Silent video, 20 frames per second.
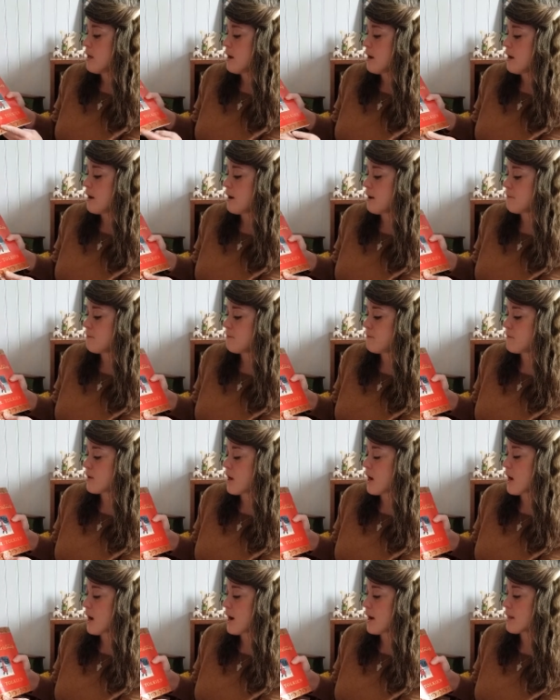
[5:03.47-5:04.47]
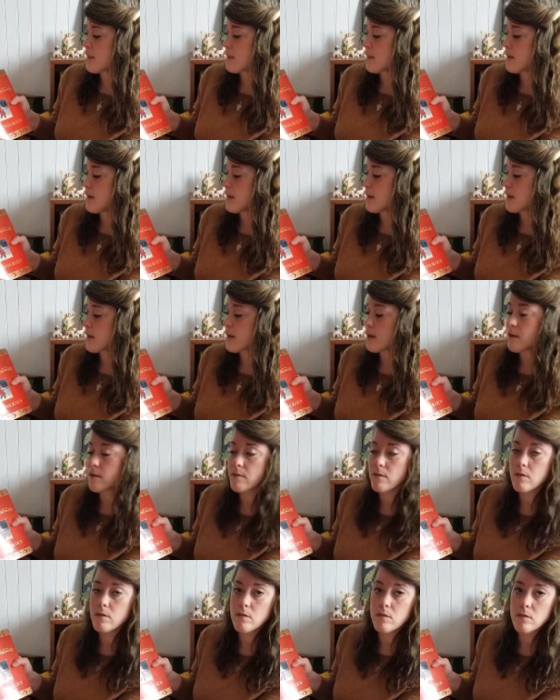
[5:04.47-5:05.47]
Um, I like
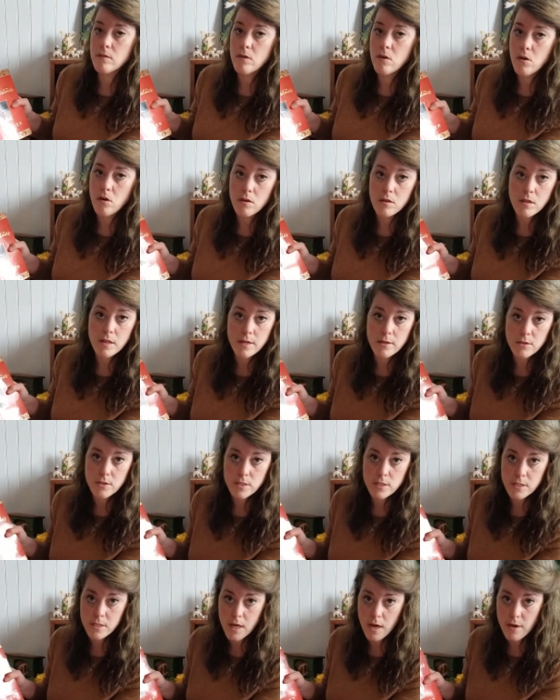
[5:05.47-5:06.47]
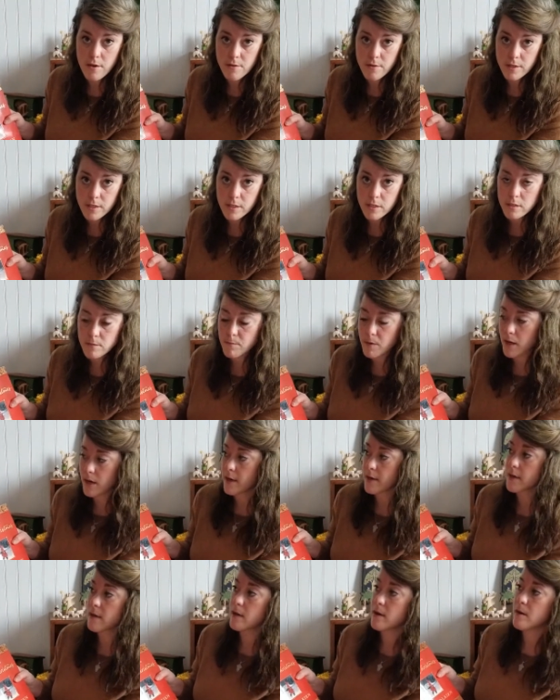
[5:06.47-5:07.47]
all letters and diaries
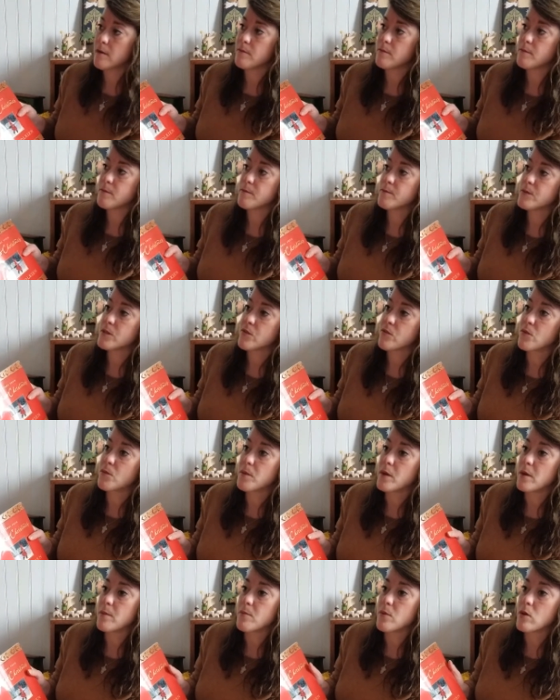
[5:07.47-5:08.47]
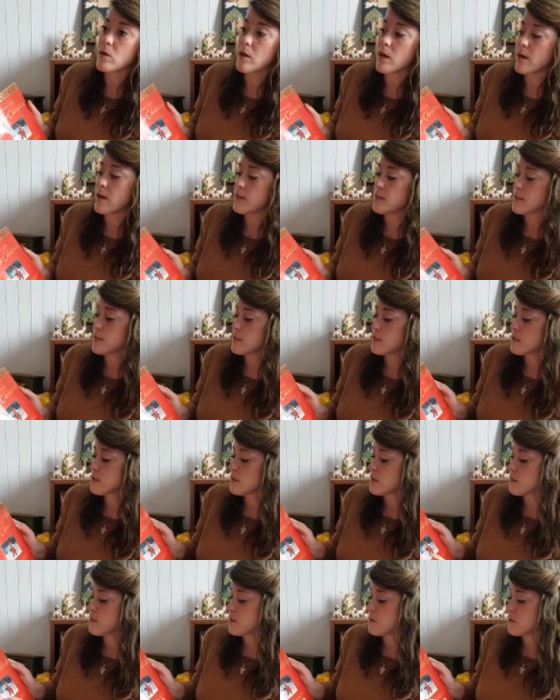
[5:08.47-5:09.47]
by um, different people, and
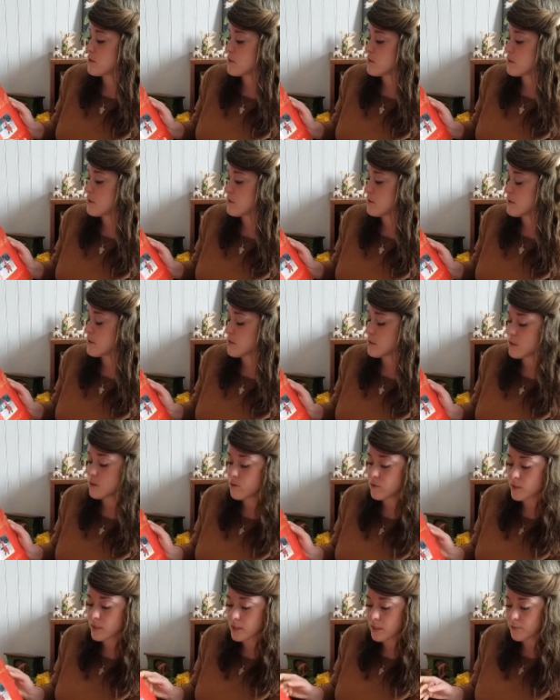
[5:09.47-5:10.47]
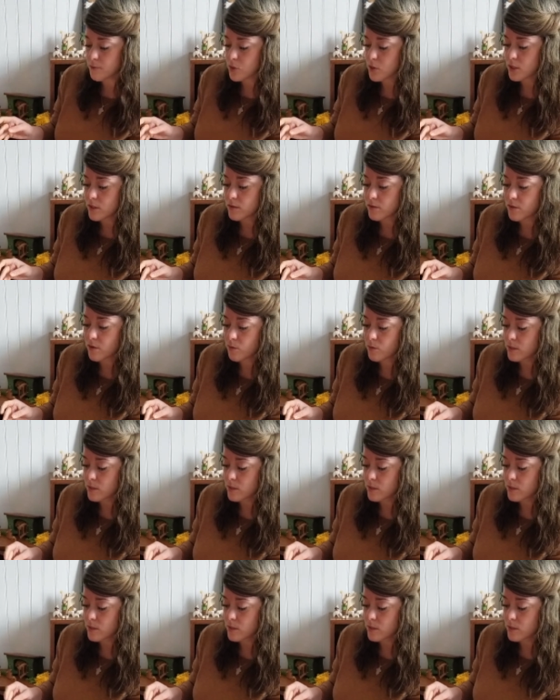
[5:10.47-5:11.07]
there's this is no exception, though